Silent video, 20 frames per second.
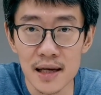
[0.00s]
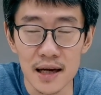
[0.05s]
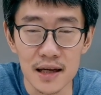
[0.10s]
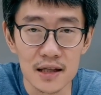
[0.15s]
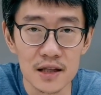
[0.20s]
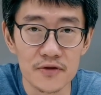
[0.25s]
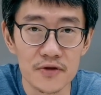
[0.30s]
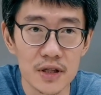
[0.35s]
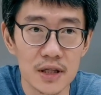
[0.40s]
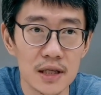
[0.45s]

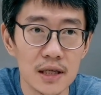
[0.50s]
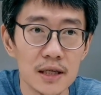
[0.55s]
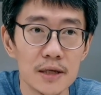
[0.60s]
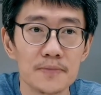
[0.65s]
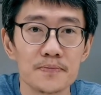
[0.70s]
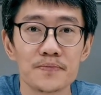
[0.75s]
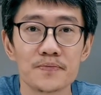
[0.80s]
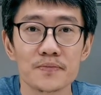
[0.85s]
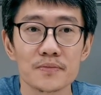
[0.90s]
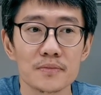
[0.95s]
activity,
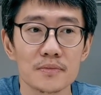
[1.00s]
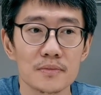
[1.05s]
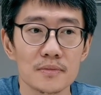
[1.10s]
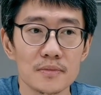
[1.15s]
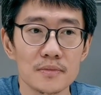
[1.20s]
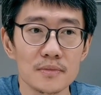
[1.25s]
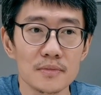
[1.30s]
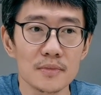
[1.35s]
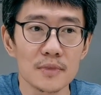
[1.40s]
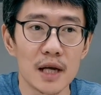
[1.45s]

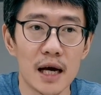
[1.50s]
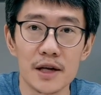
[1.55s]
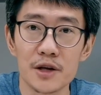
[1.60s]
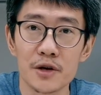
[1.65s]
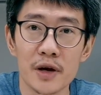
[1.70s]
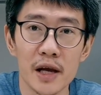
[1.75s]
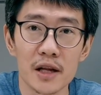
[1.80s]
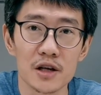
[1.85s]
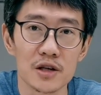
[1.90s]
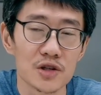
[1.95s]
and you
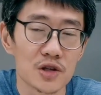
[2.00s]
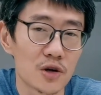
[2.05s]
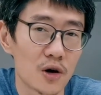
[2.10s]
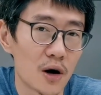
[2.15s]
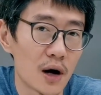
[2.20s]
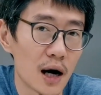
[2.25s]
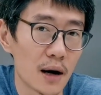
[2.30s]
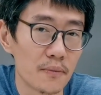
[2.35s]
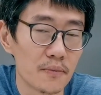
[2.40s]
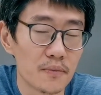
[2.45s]
get your score up.